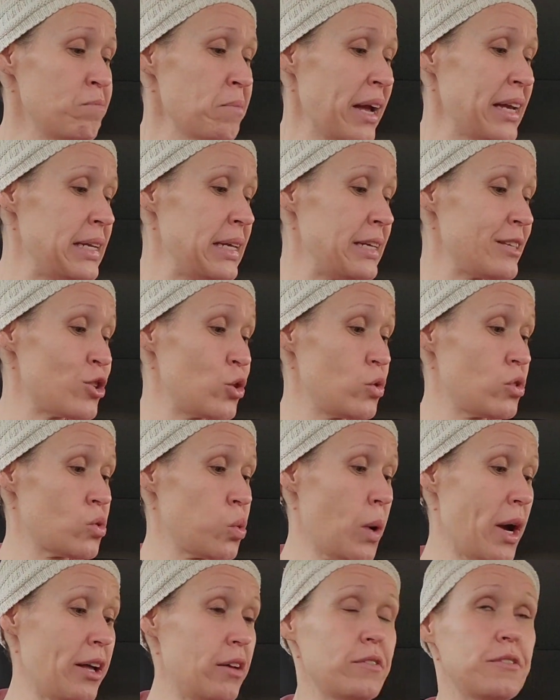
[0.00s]
my niece, who's
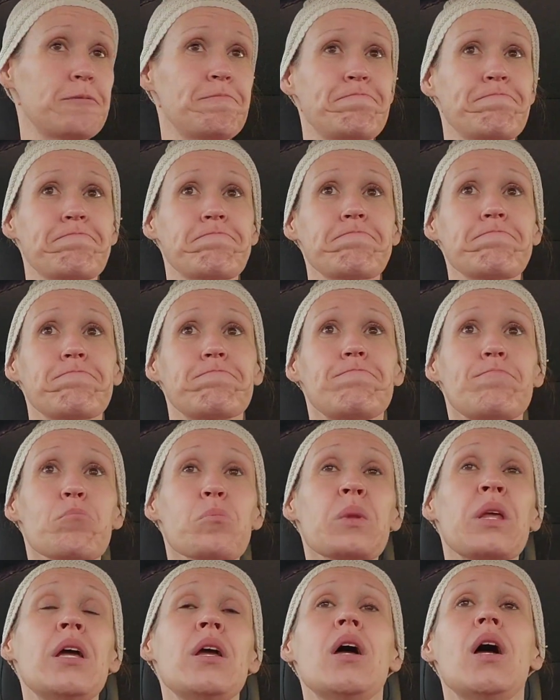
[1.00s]
12,
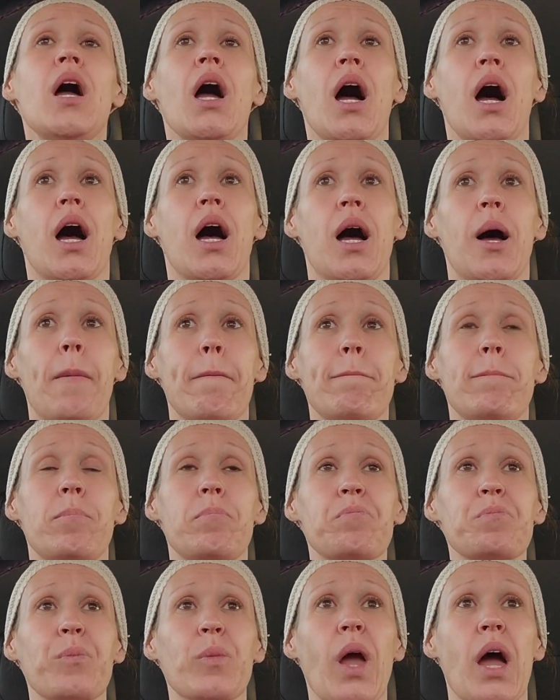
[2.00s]
um,
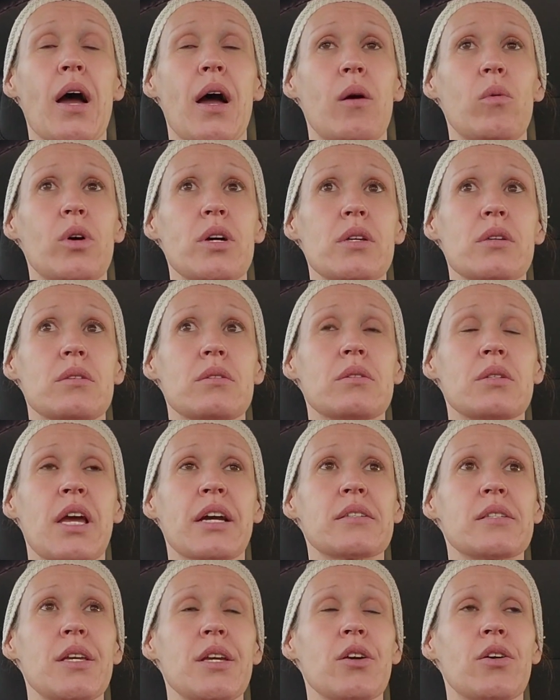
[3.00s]
I was
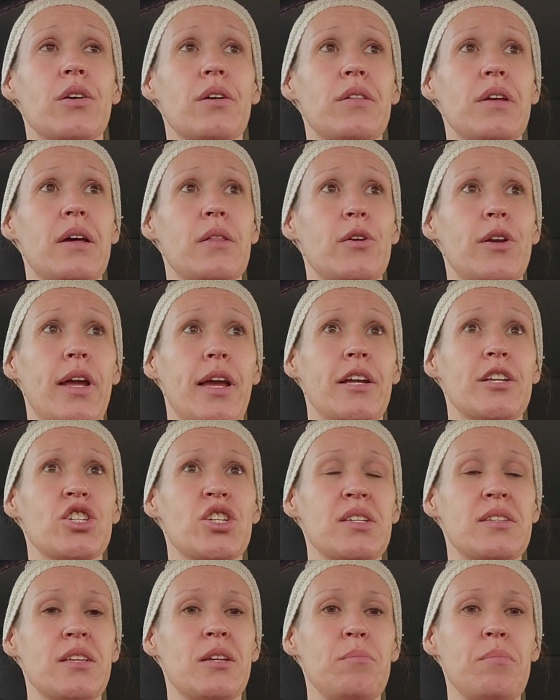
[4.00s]
texting her the other day and
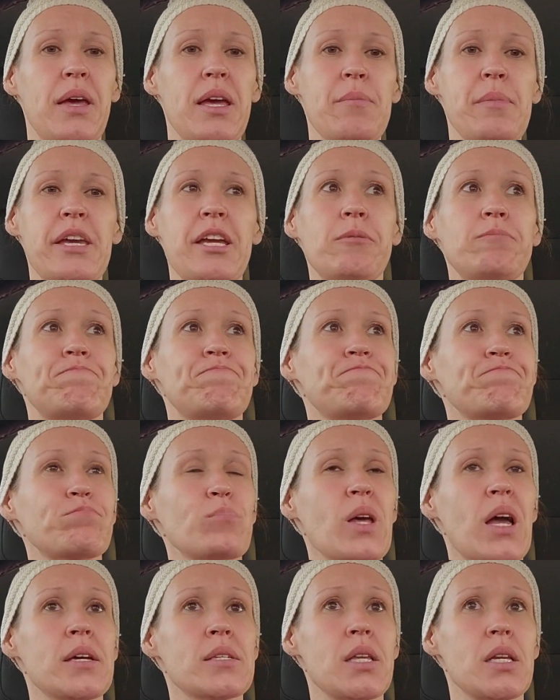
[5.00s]
she said, Mamie,
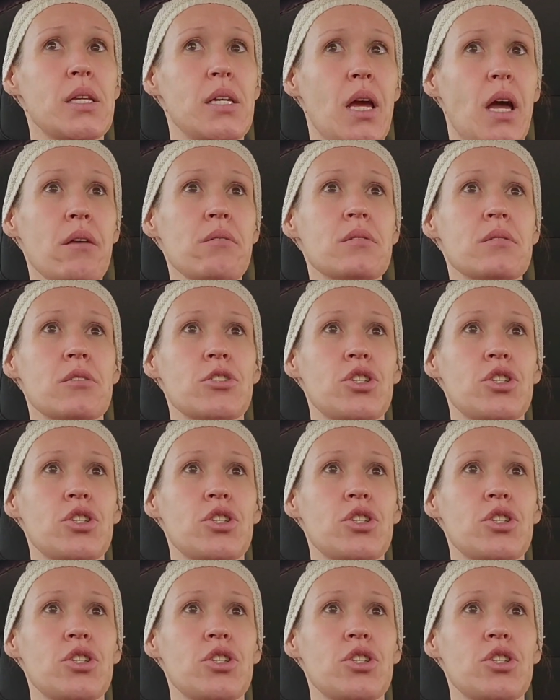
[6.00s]
I said, yes.